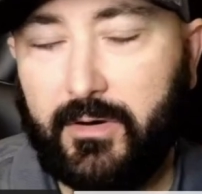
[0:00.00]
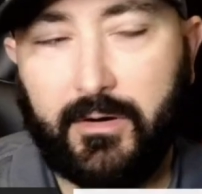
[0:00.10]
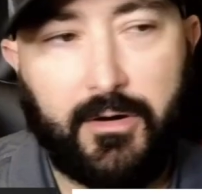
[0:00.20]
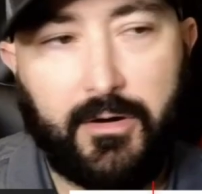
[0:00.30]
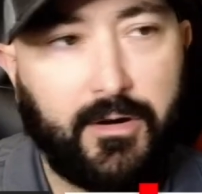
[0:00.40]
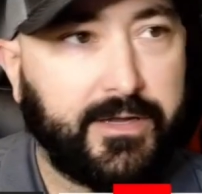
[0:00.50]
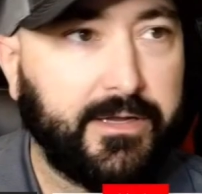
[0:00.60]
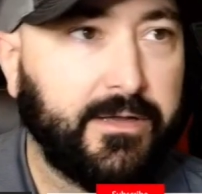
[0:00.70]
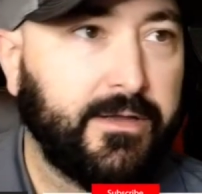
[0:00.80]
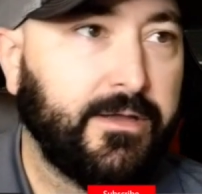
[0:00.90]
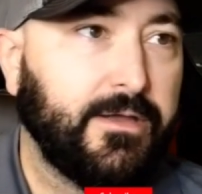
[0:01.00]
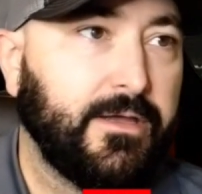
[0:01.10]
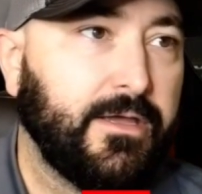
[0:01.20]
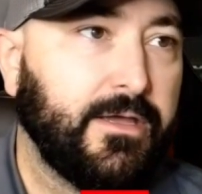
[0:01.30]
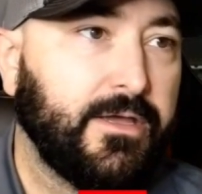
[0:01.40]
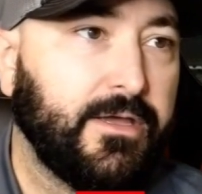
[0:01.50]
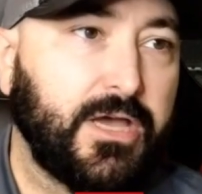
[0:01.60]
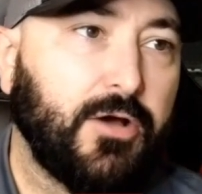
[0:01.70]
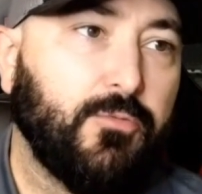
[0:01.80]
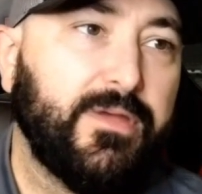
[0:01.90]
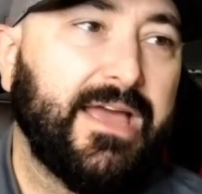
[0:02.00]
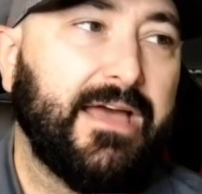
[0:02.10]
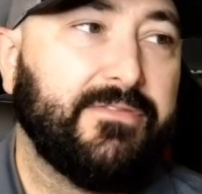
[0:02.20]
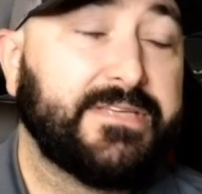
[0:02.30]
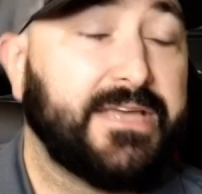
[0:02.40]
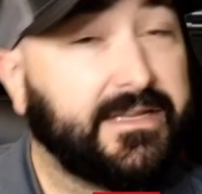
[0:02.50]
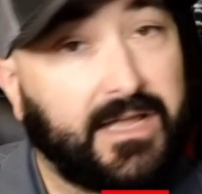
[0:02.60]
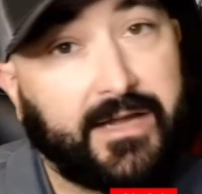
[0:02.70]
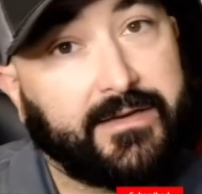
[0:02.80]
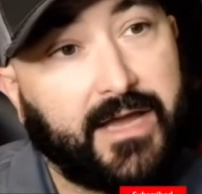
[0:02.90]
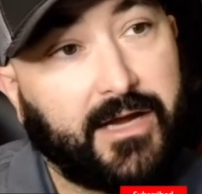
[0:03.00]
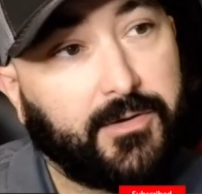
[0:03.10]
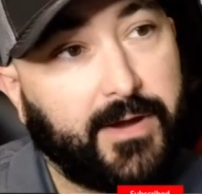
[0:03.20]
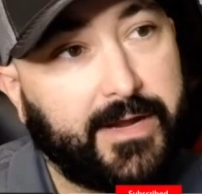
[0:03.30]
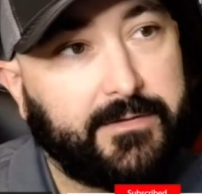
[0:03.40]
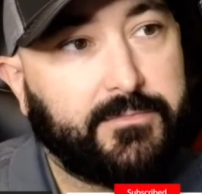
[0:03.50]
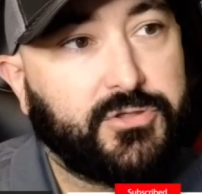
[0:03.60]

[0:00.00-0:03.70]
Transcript: Hawking. So we have this headline, not great.